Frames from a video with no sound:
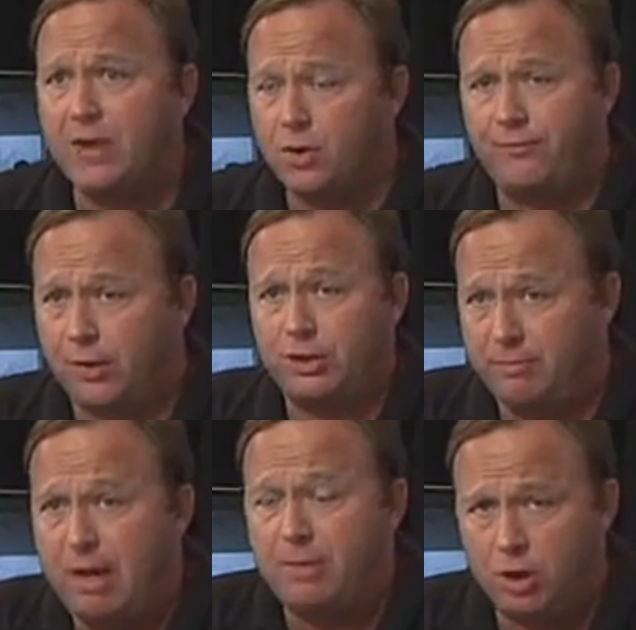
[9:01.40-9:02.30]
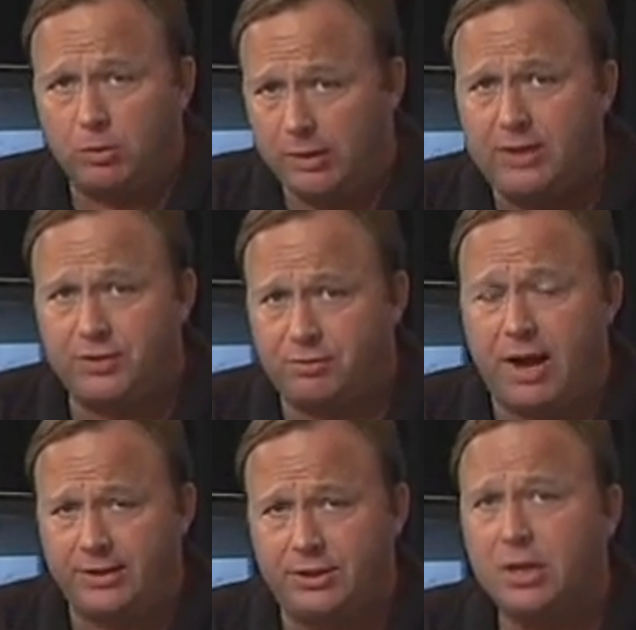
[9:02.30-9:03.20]
and your First Amendment, your
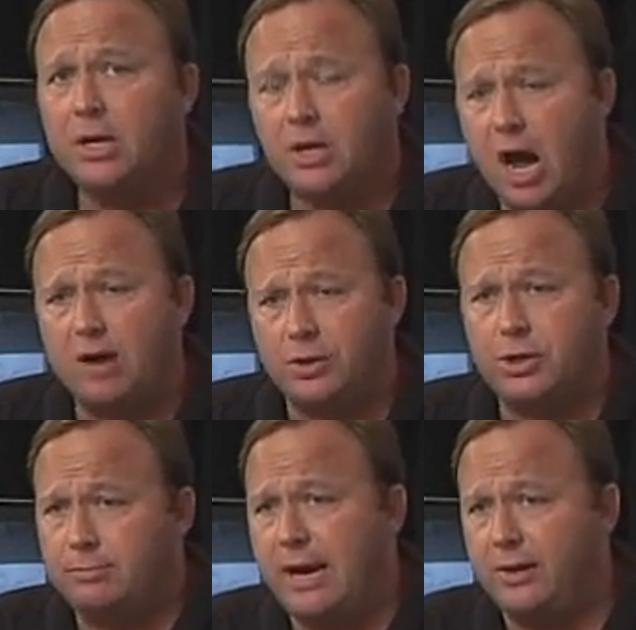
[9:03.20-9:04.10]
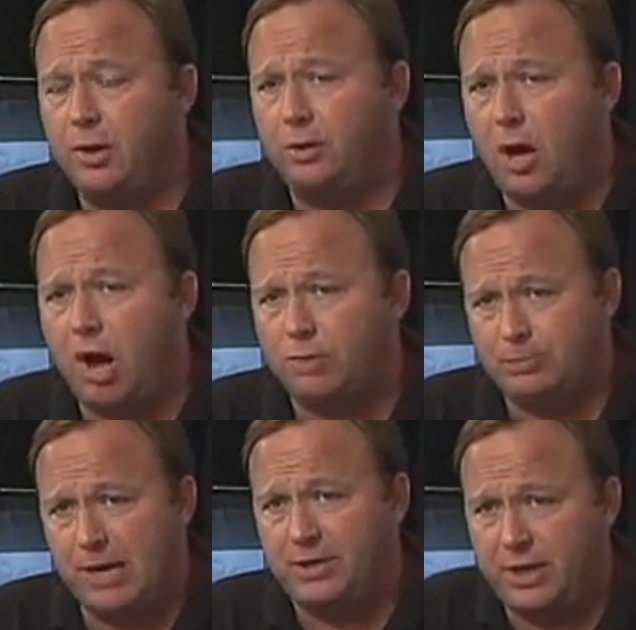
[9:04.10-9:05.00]
religious rights. Congress shall make no law
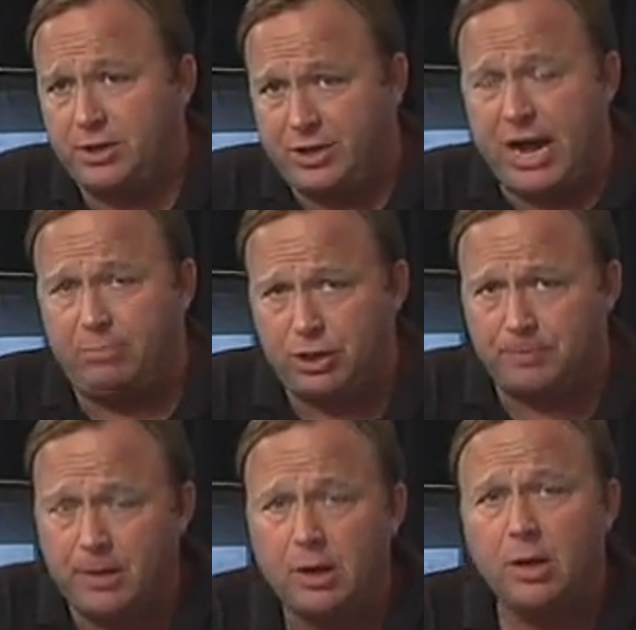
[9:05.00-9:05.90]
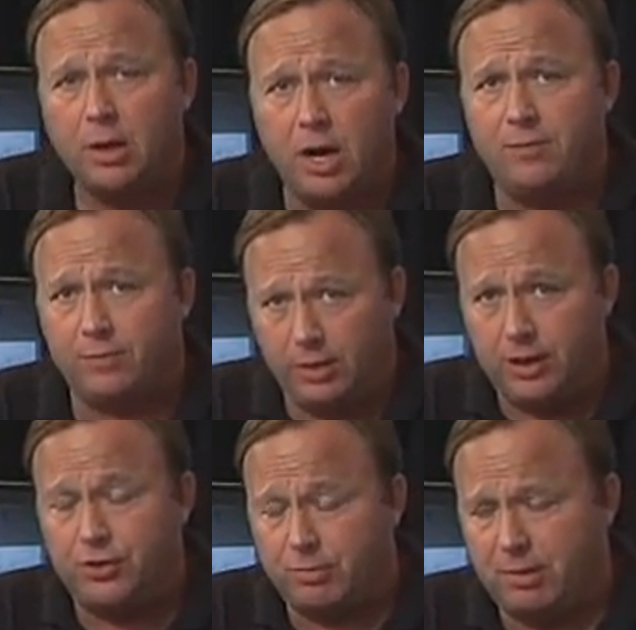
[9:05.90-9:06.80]
respecting an establishment of
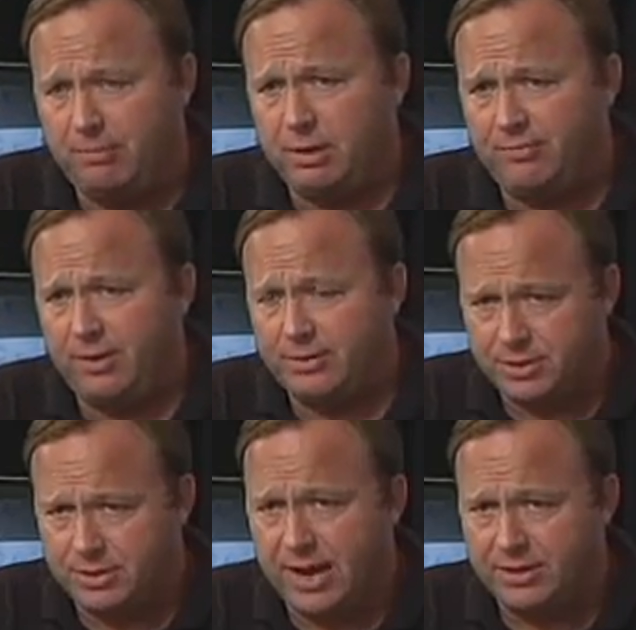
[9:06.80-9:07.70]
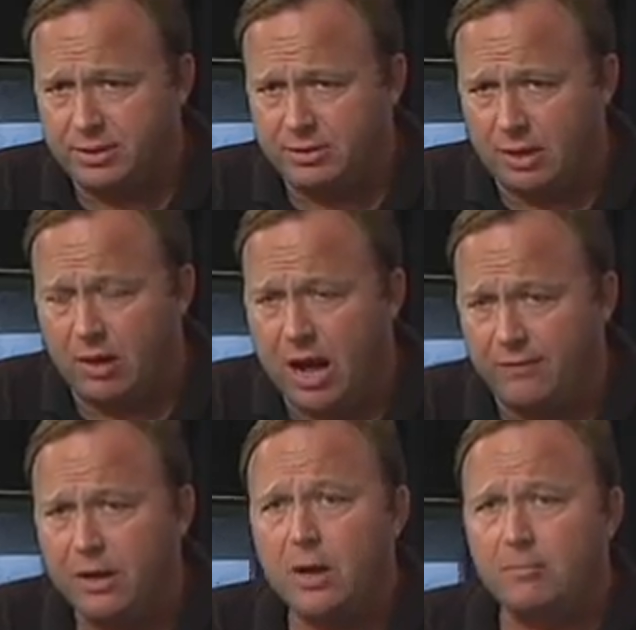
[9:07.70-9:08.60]
religion or prohibiting the free exercise
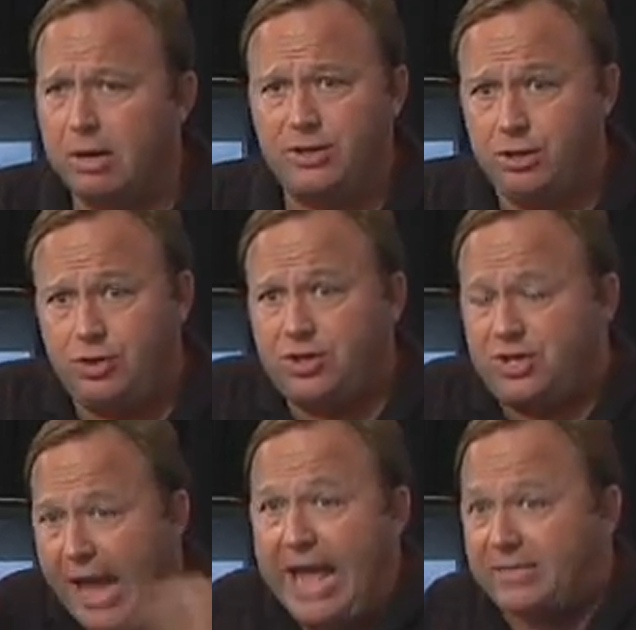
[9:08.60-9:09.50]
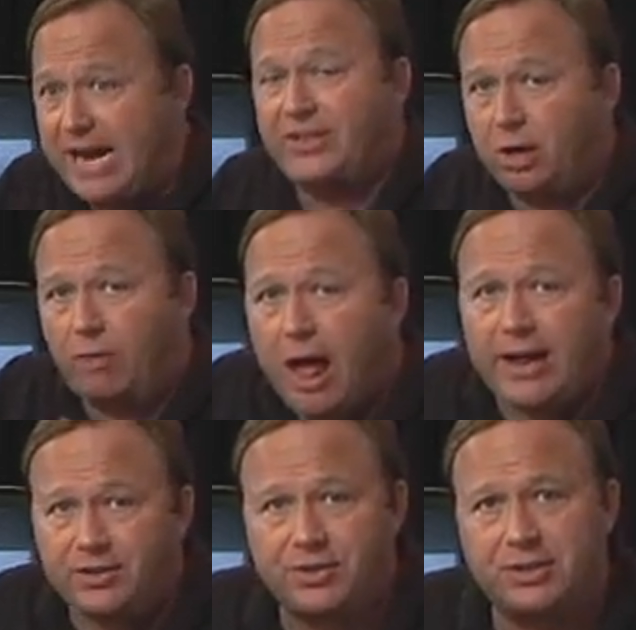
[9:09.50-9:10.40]
thereof. But you just can't take their
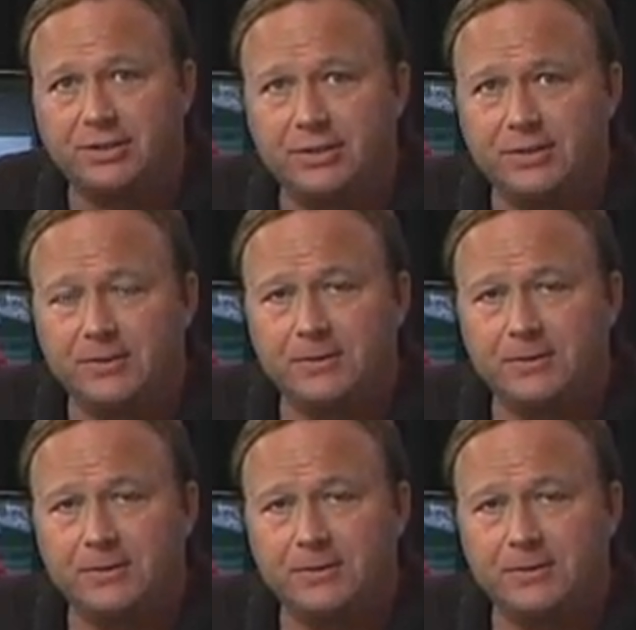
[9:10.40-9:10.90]
rights.